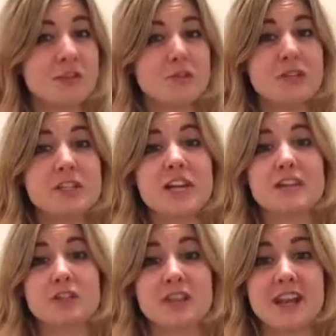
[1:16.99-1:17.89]
If we
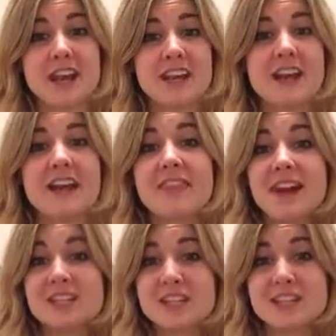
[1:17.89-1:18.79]
change the neck and
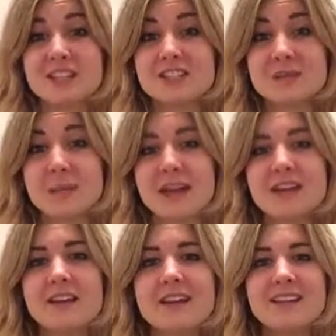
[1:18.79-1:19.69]
that changes the pain,